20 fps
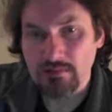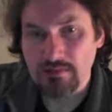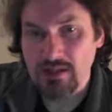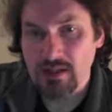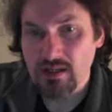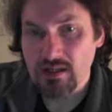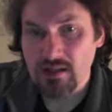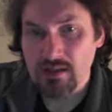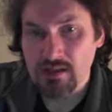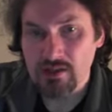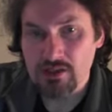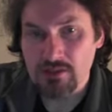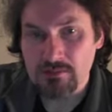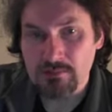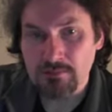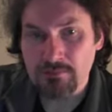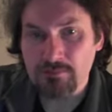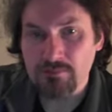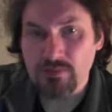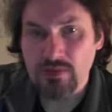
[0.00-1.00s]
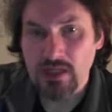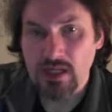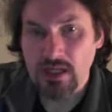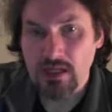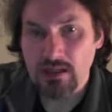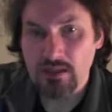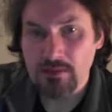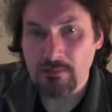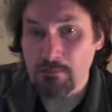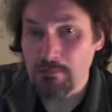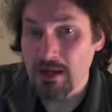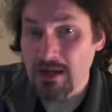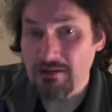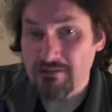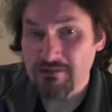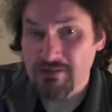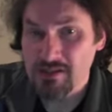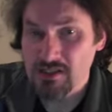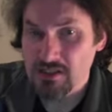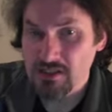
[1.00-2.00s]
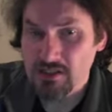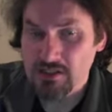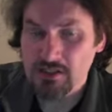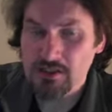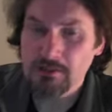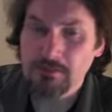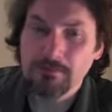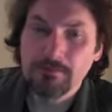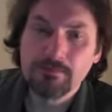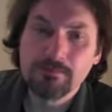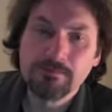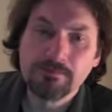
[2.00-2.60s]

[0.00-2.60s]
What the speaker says: atheism and metaphysics.